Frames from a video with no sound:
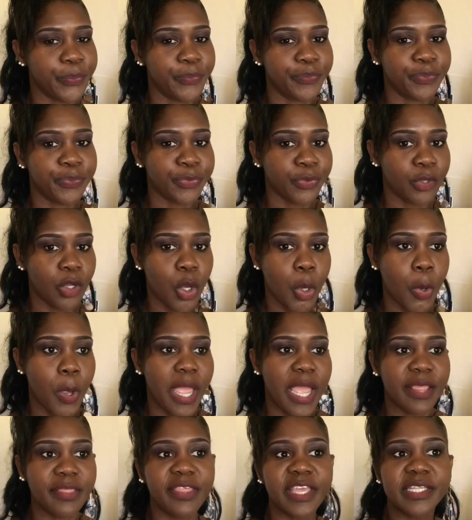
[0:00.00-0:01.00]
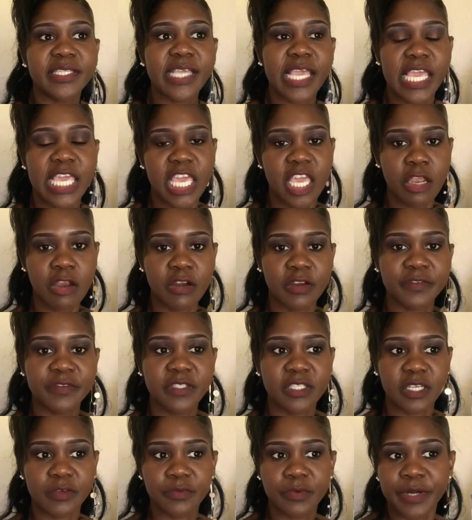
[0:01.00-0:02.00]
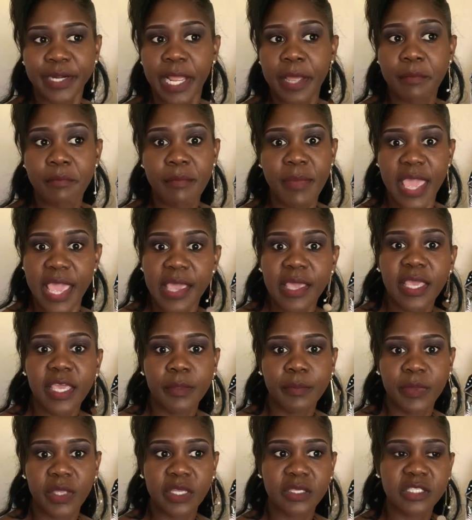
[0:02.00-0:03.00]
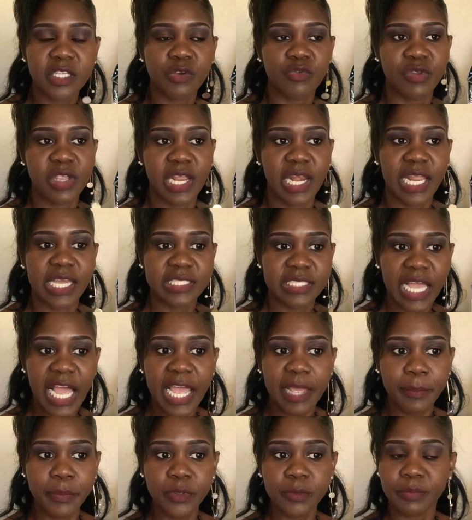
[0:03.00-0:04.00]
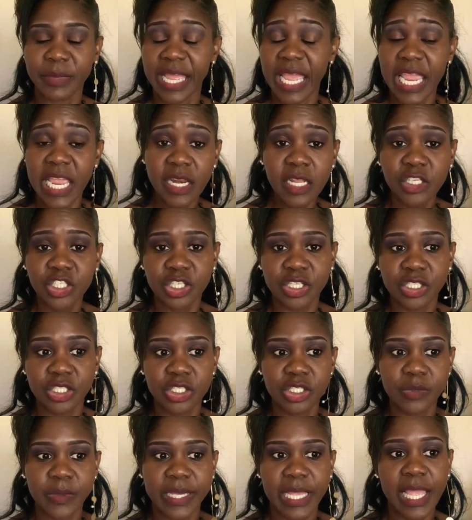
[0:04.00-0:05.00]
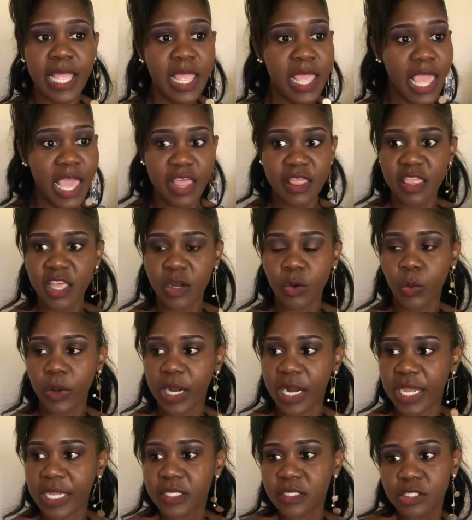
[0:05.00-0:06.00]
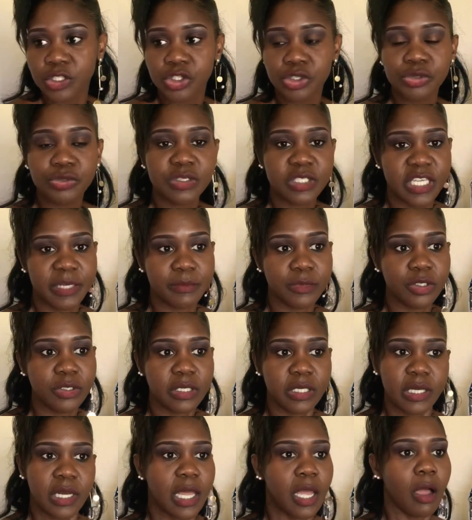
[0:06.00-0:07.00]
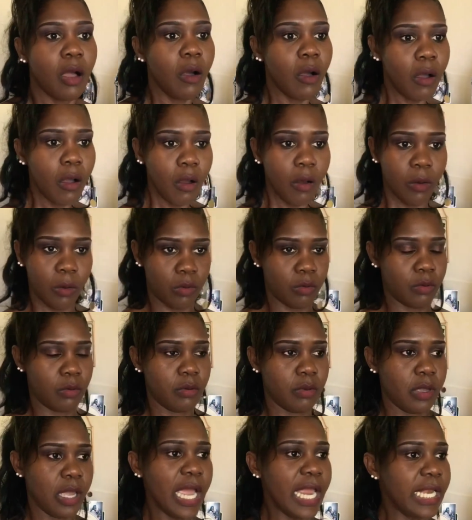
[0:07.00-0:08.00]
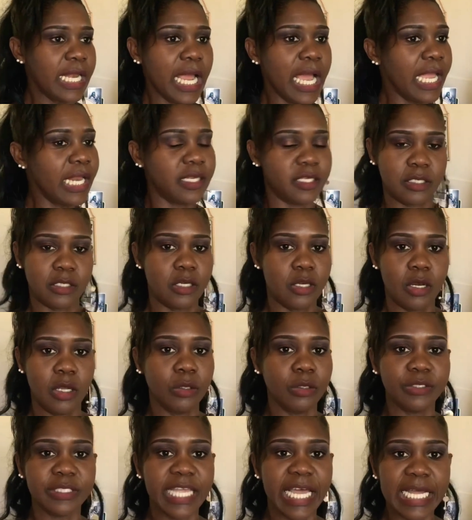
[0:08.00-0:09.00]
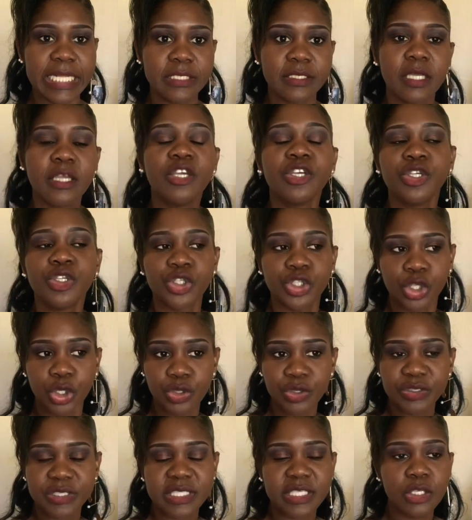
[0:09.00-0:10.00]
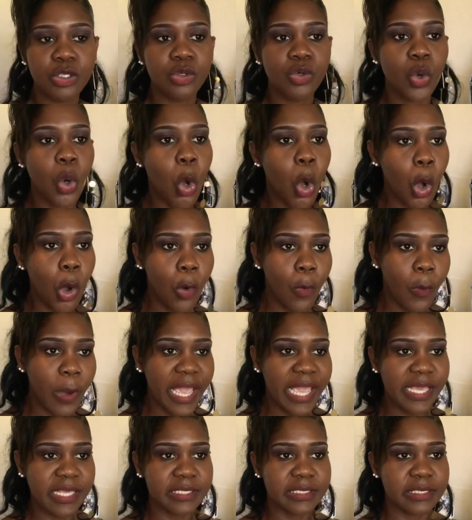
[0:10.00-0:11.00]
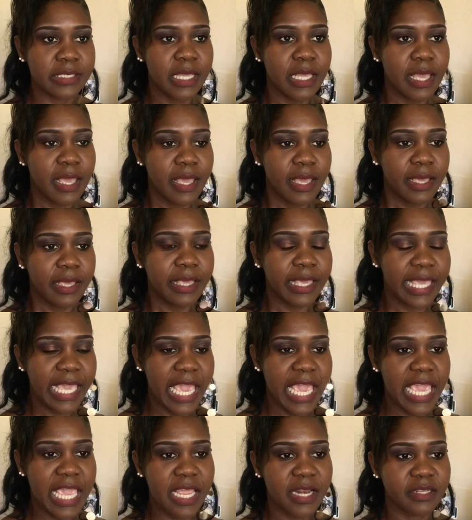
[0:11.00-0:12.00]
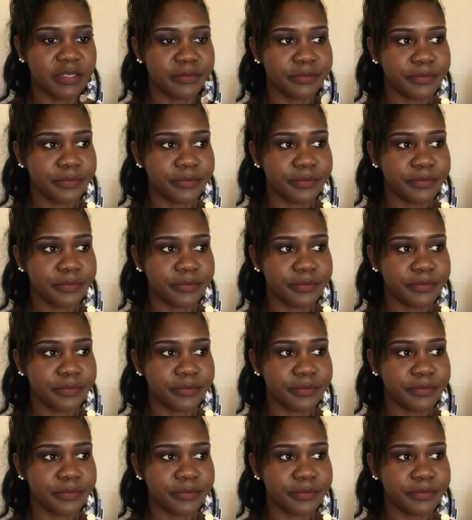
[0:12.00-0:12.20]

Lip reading: no. And they take care of stuff when I make it because they realize that I put my energy into it. And then when I introduce them to it, they're like, oh, I didn't know that. So you see, you always gain